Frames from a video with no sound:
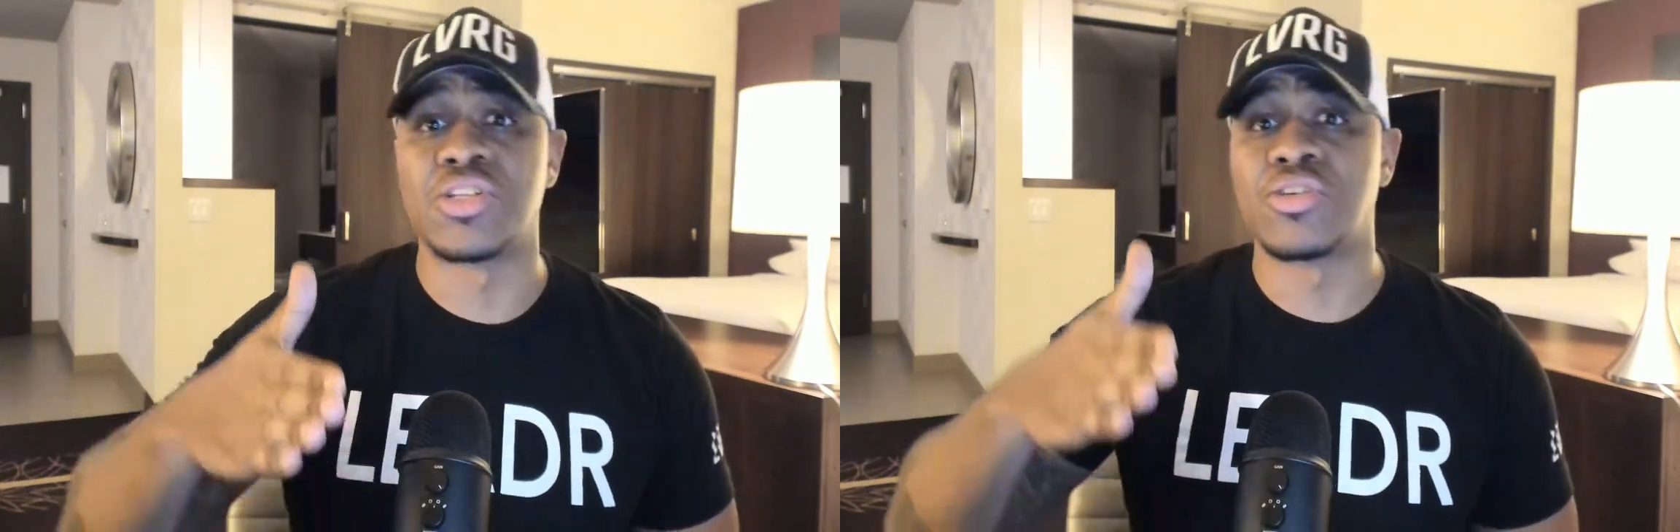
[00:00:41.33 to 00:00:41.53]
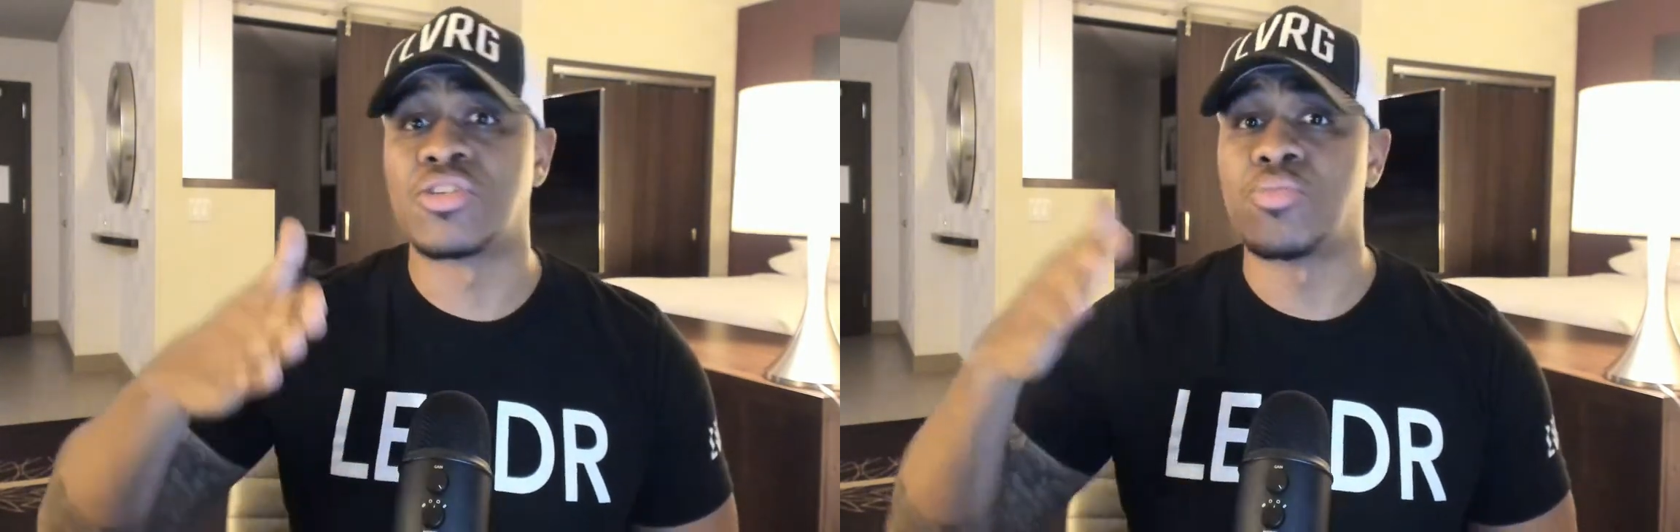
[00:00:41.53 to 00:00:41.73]

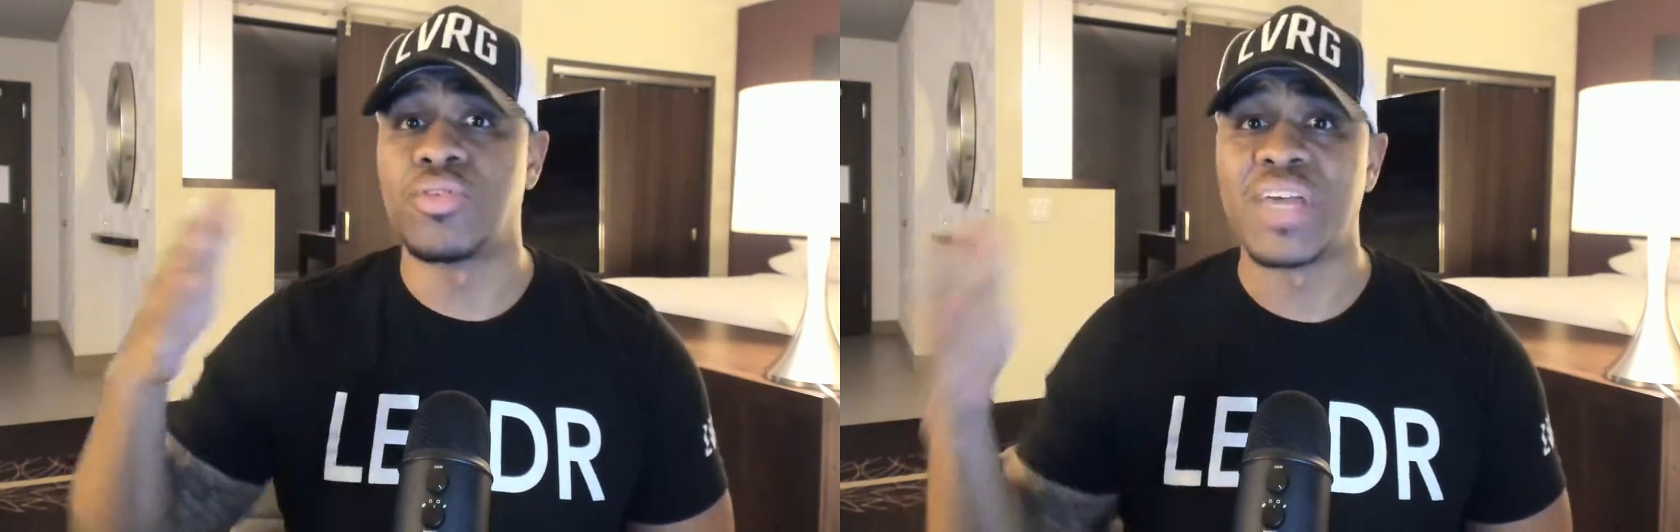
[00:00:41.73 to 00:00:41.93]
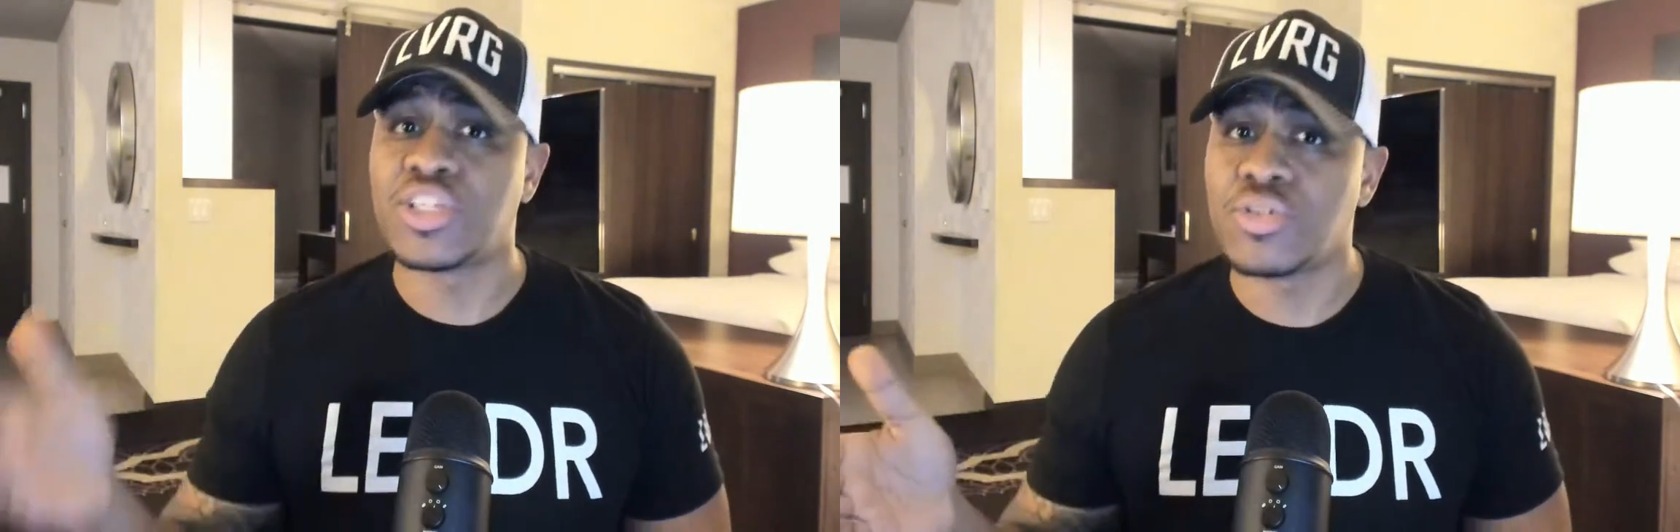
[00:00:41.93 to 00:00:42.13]
there's
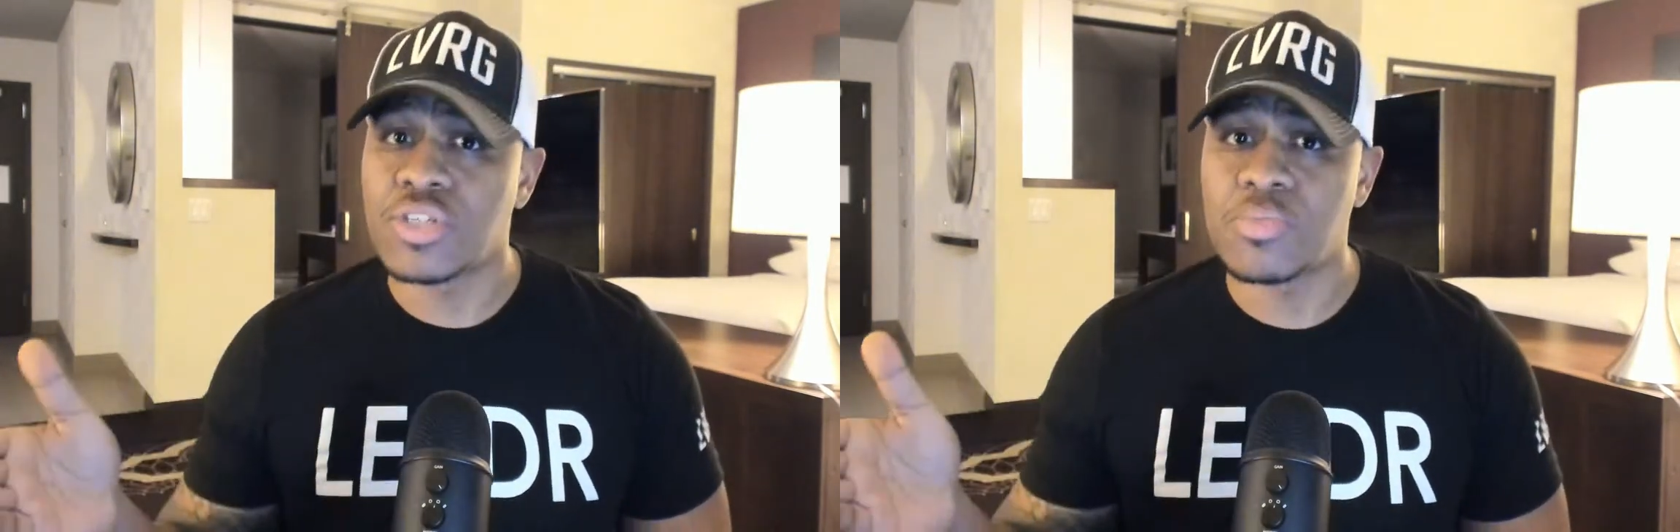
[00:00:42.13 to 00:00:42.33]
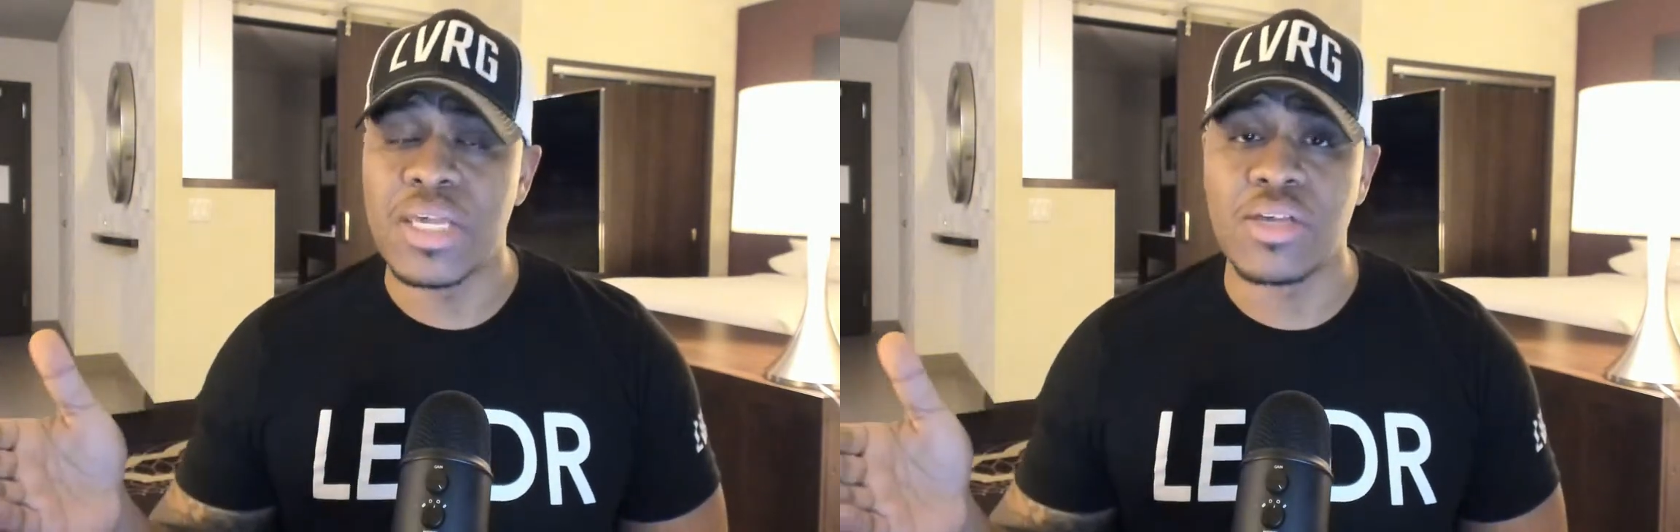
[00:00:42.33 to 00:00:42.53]
motivational
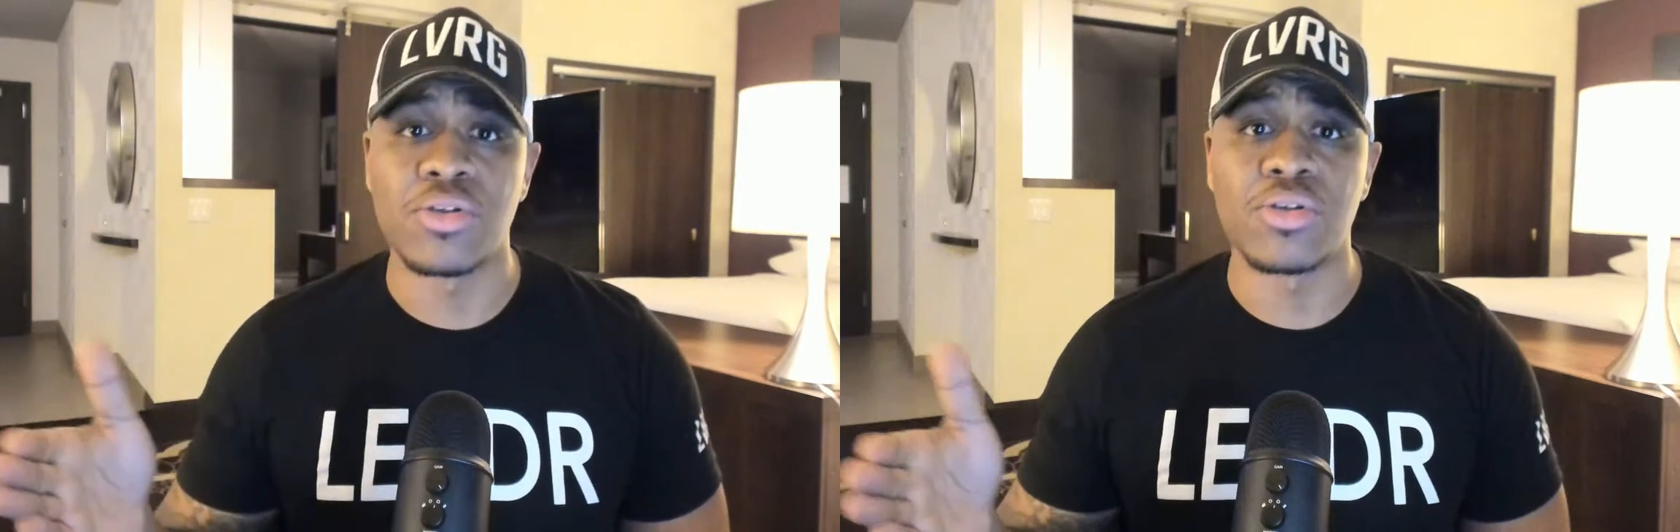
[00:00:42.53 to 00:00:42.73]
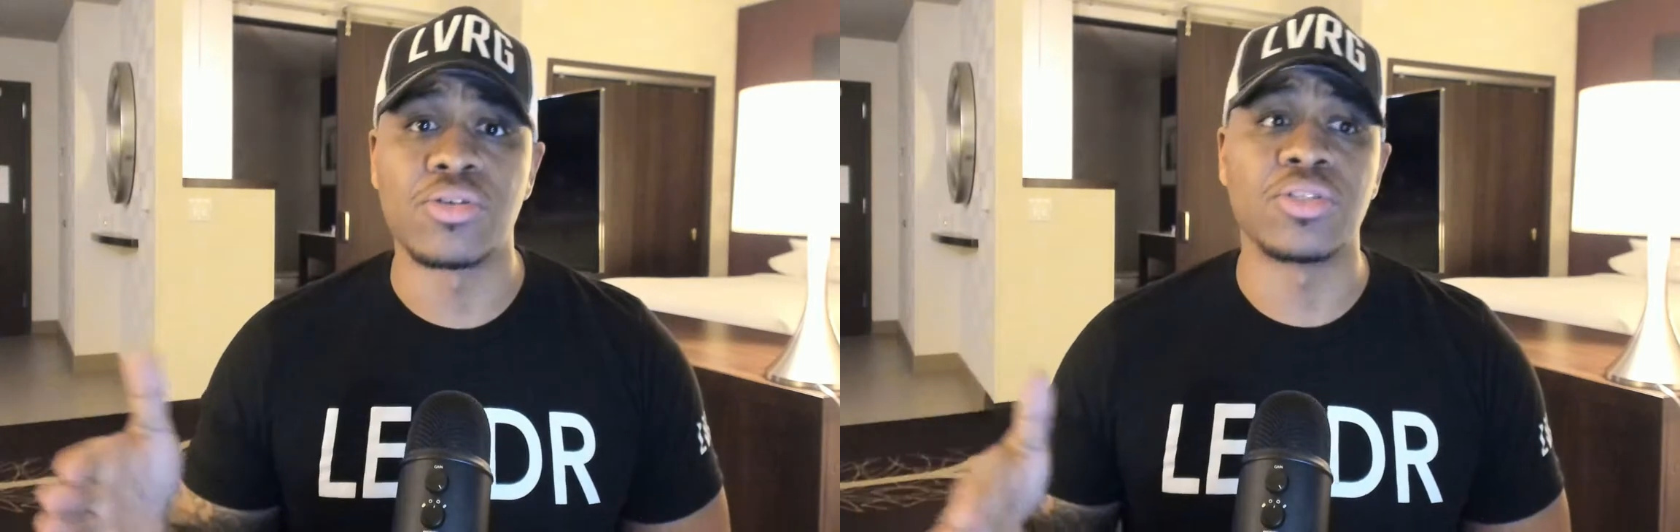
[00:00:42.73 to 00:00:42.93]

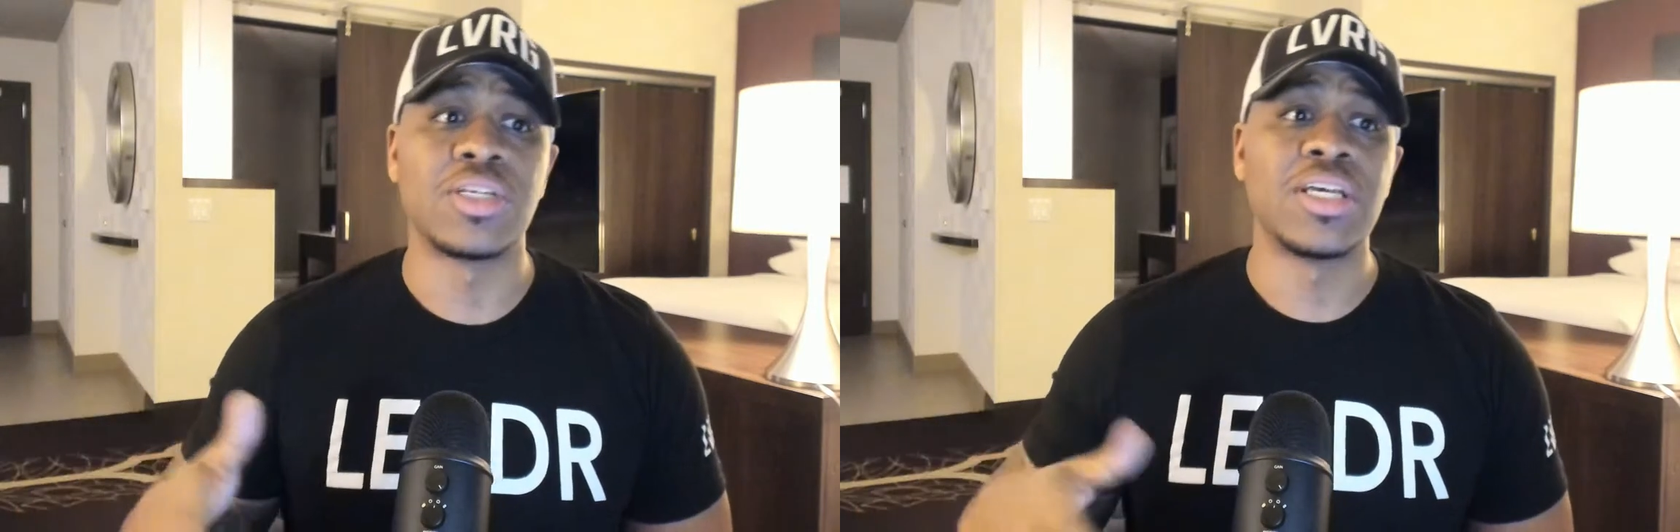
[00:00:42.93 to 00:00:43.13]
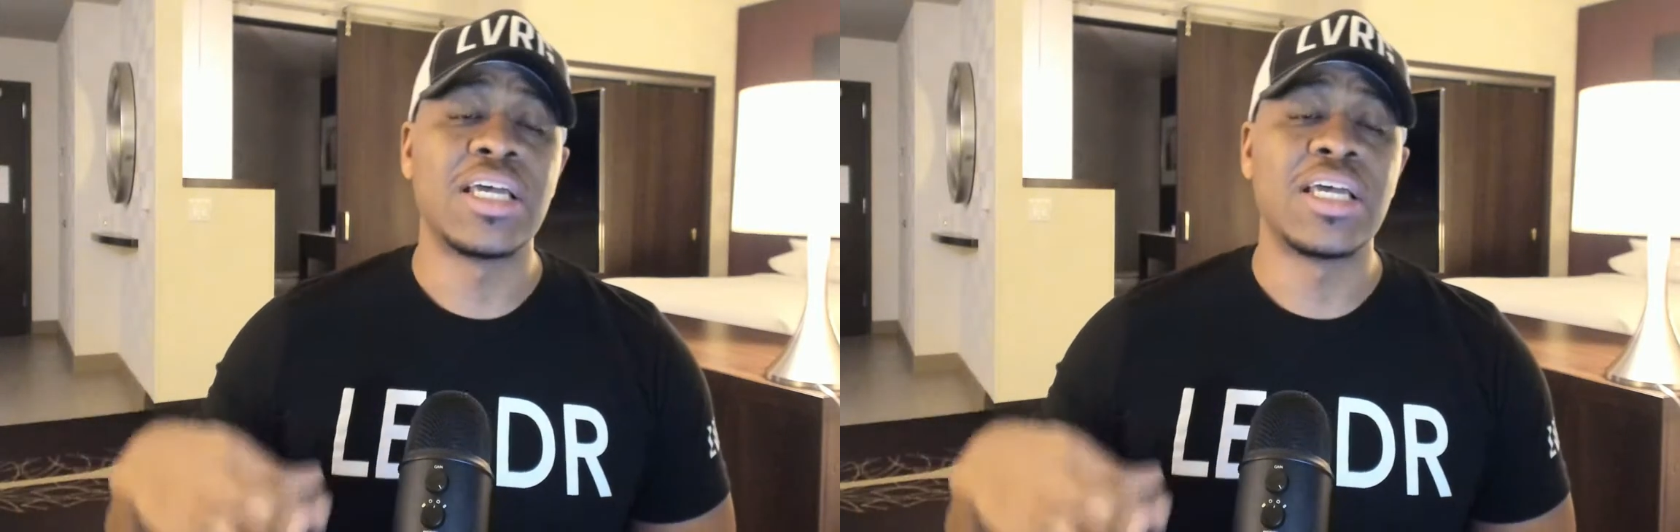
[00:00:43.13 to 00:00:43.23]
speakers,